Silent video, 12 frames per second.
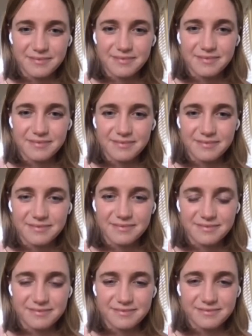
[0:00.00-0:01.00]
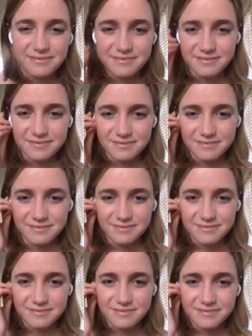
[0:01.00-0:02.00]

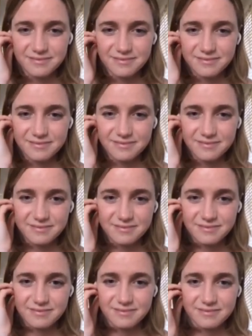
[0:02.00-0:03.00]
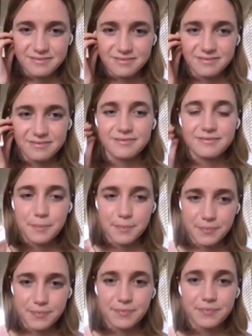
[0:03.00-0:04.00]

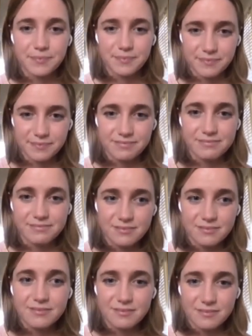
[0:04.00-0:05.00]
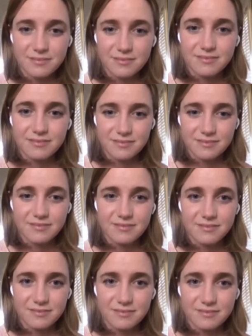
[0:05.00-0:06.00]

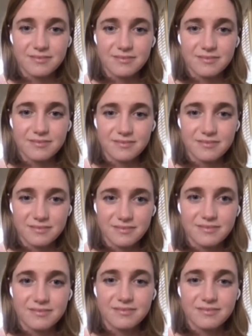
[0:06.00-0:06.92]
The person shown says nothing.